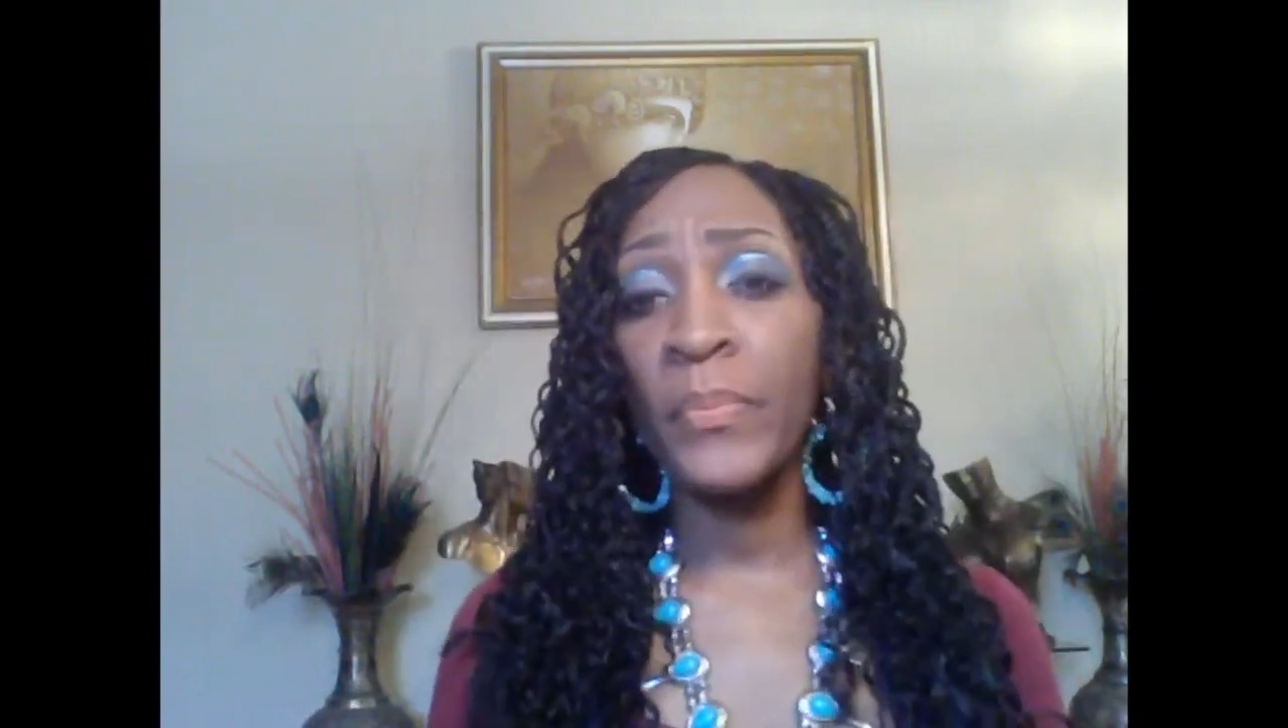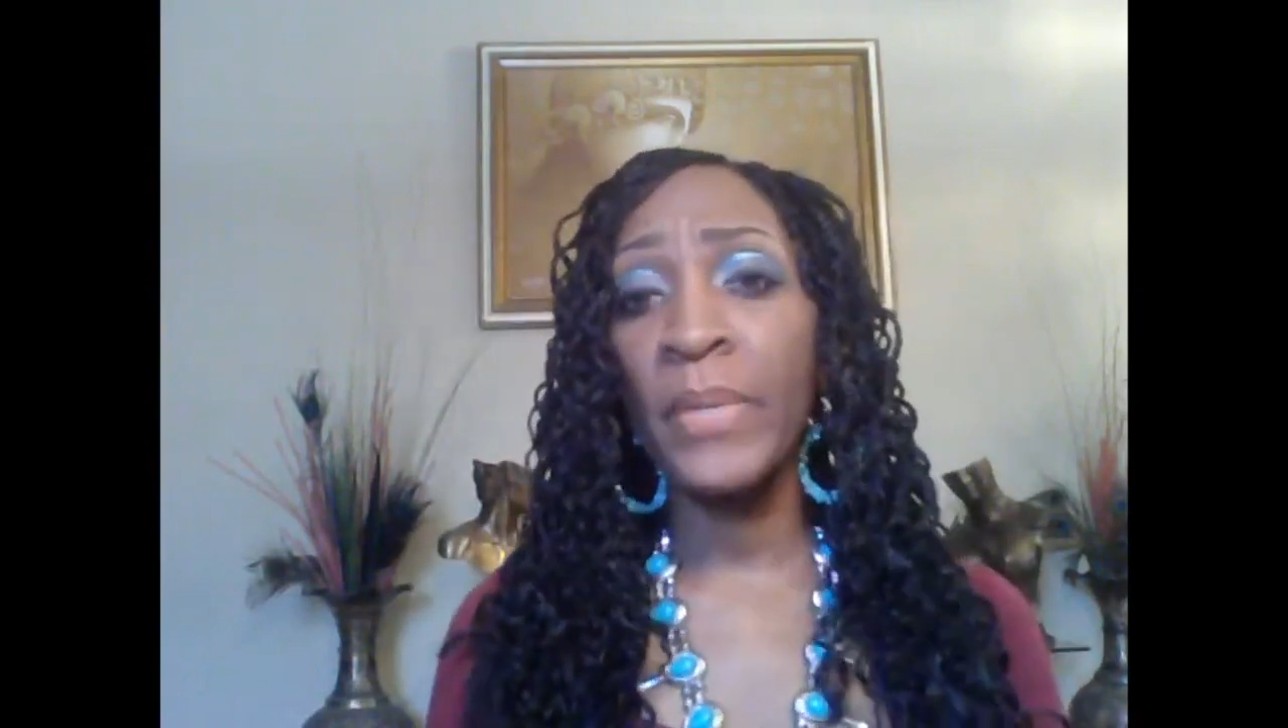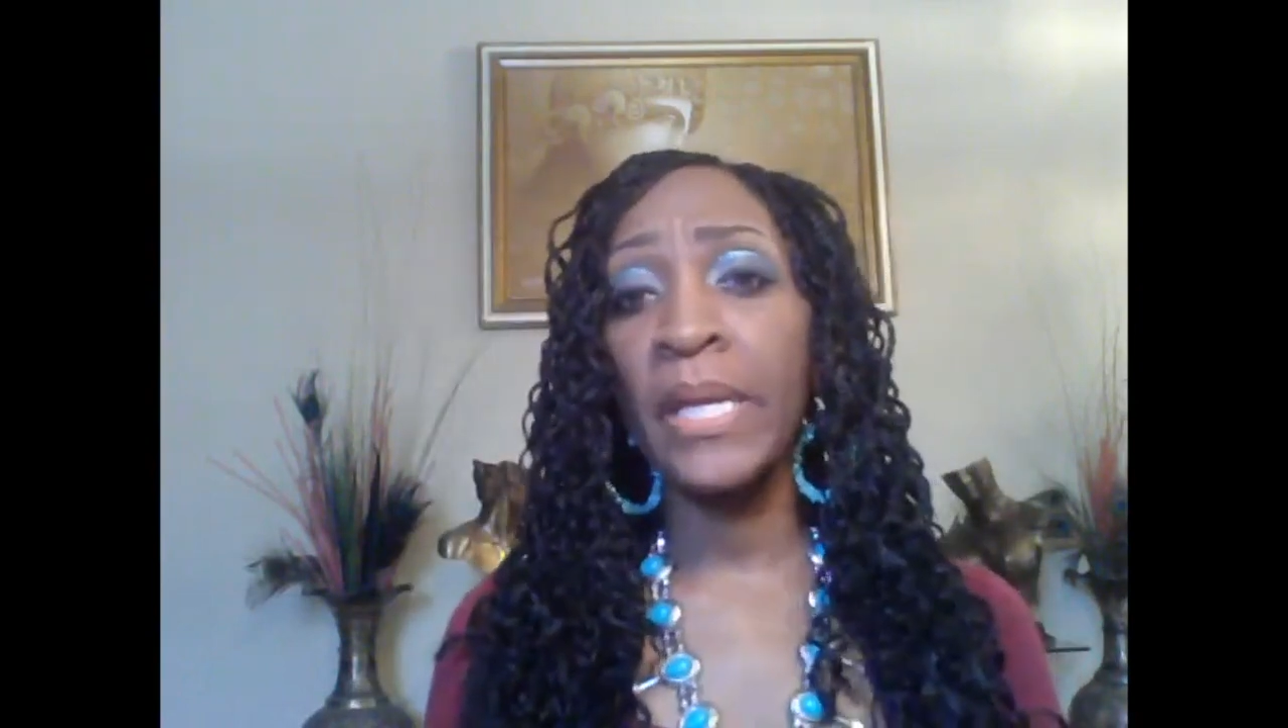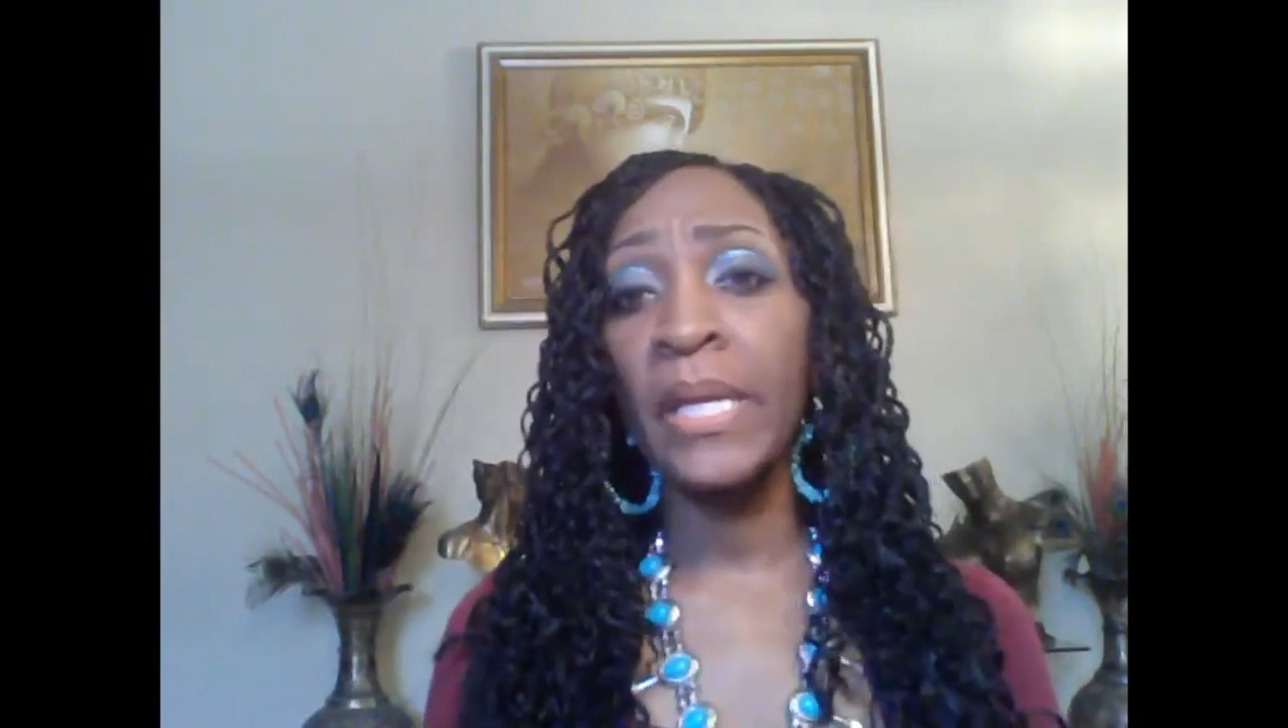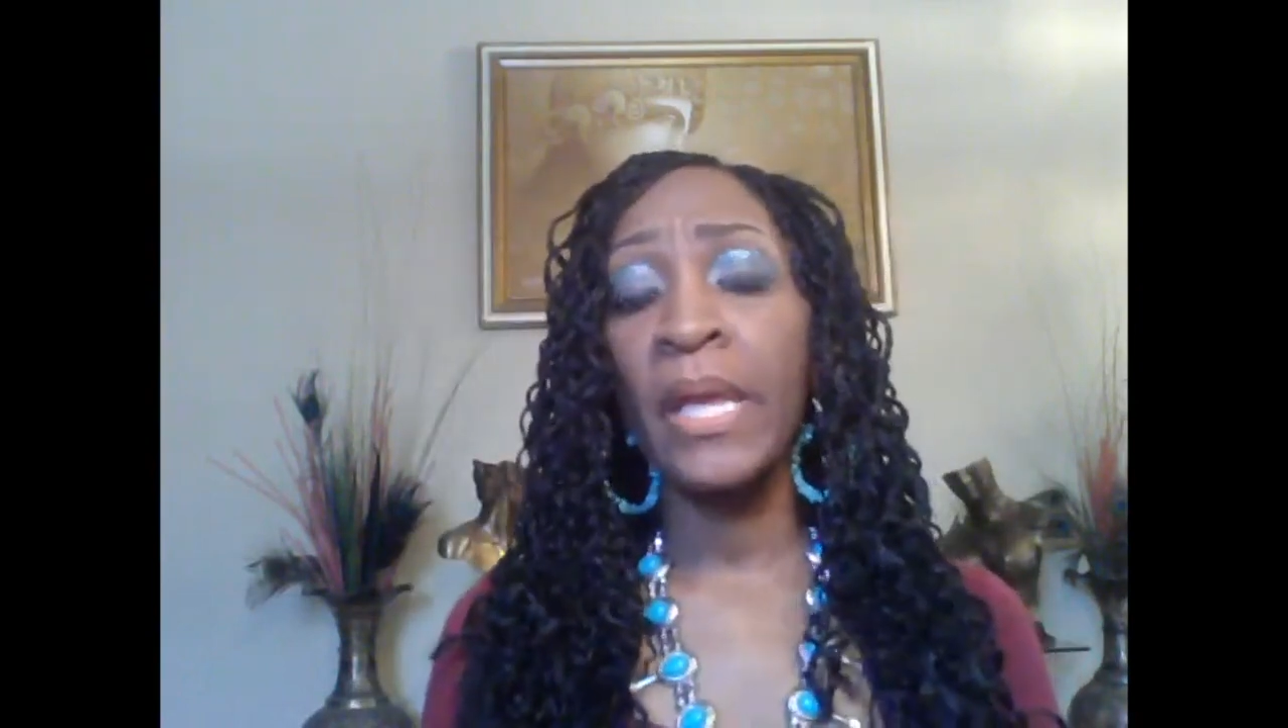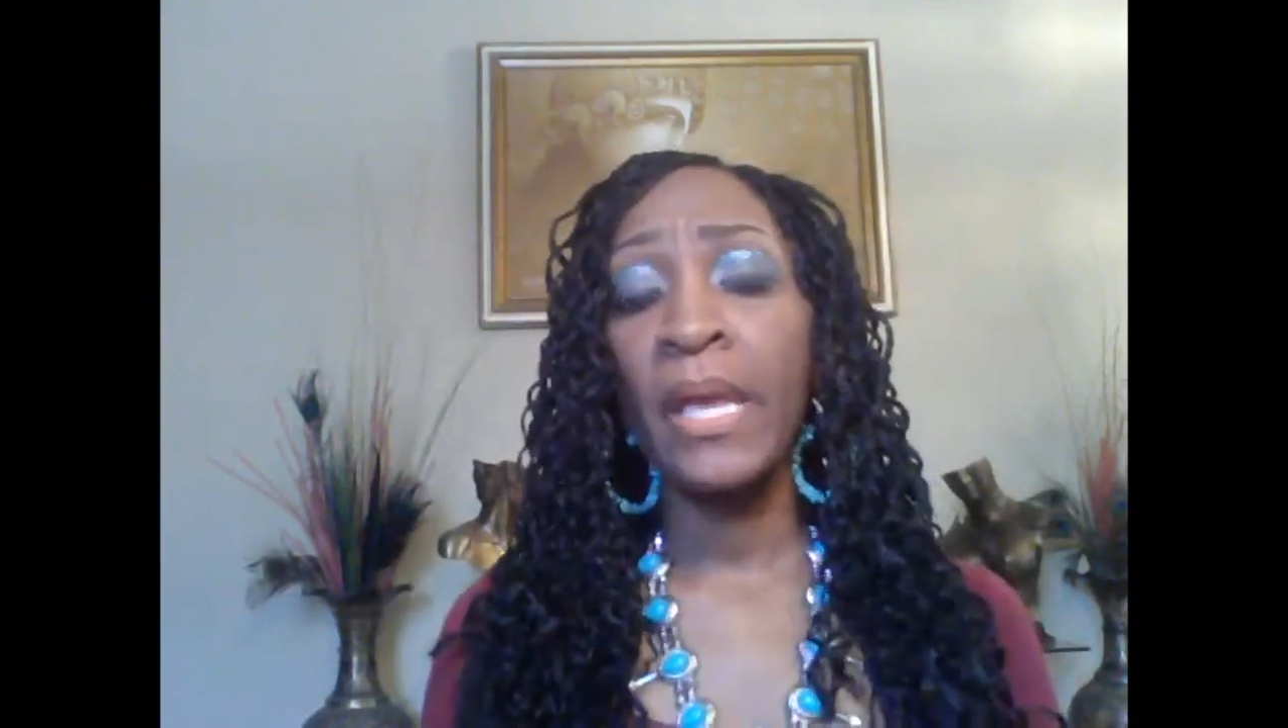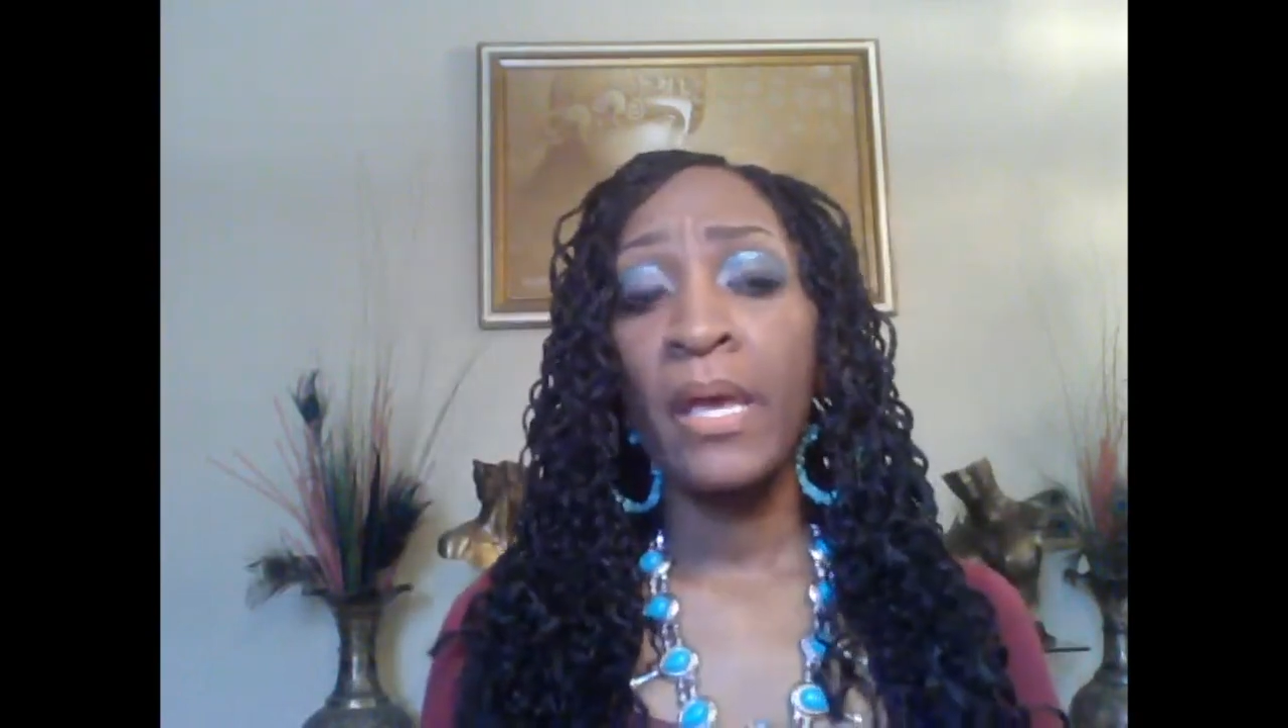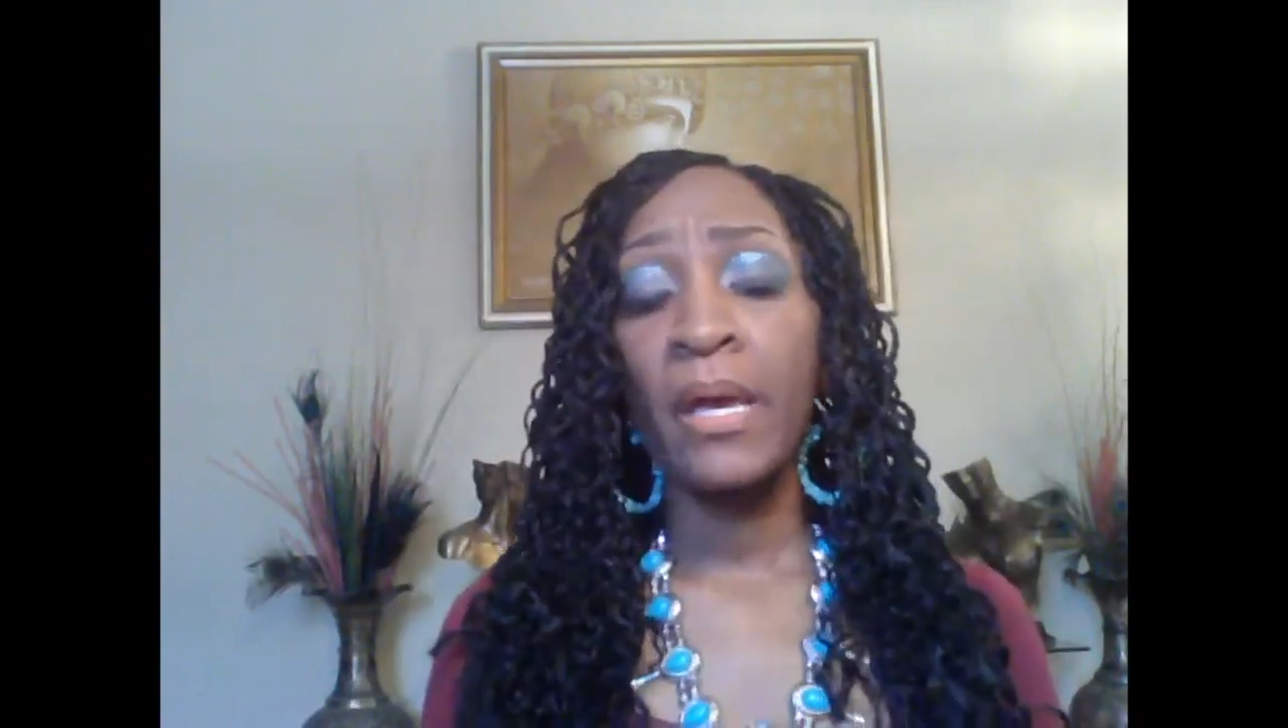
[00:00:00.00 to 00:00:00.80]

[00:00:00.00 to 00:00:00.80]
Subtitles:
me